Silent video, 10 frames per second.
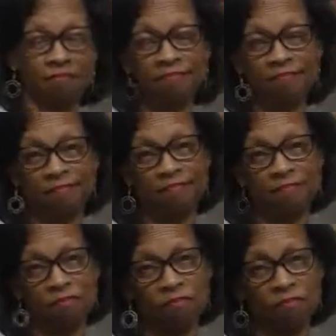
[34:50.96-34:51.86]

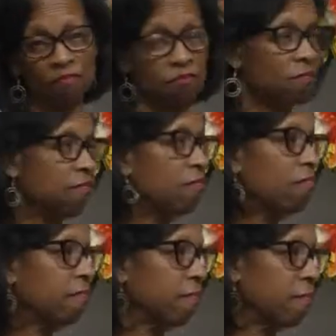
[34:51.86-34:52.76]

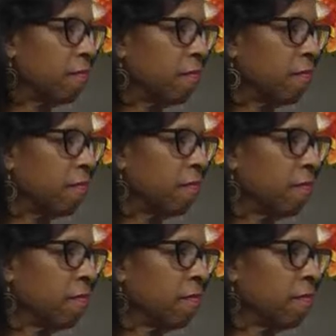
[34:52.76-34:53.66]

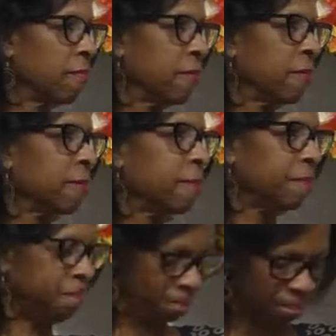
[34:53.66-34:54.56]

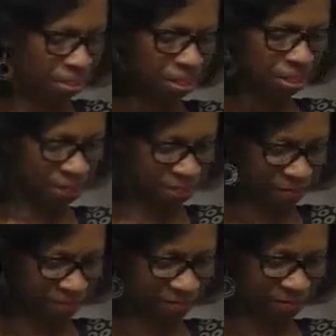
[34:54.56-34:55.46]

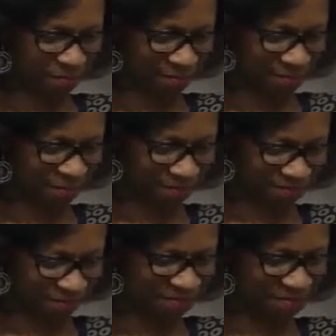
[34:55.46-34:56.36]

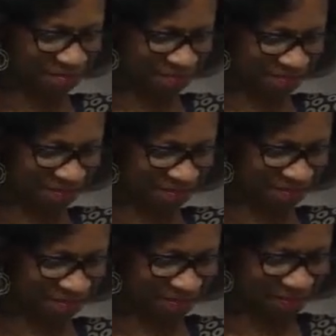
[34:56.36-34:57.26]

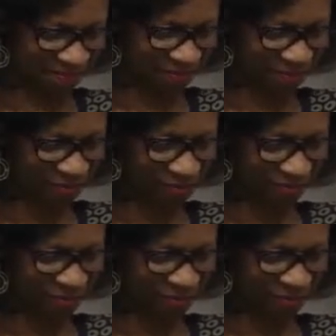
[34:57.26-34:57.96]
(silent)